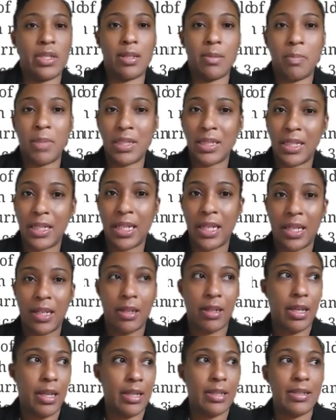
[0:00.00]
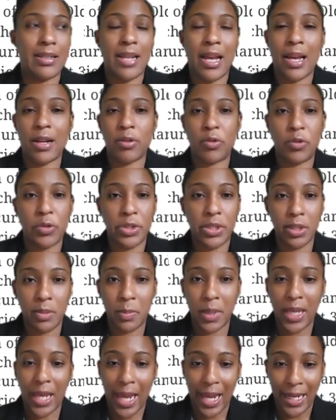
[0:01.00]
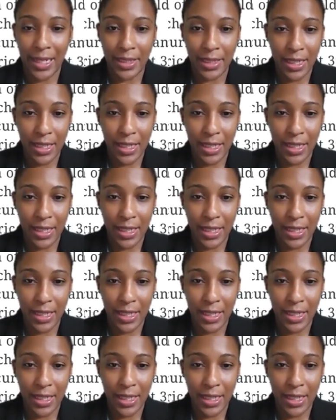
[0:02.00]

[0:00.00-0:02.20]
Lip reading: stability is not going to be